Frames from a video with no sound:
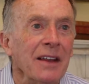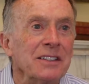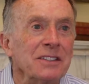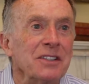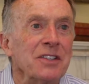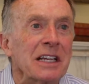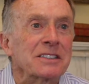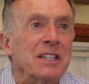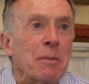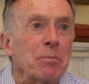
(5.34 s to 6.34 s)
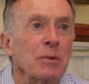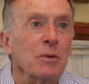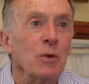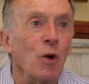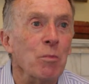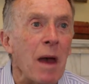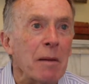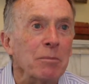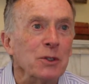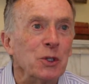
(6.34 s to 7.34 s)
and this is a 6-step
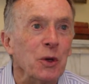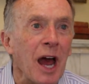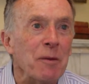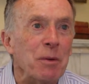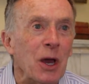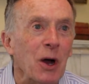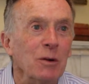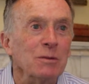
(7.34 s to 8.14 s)
roadmap to an IPO.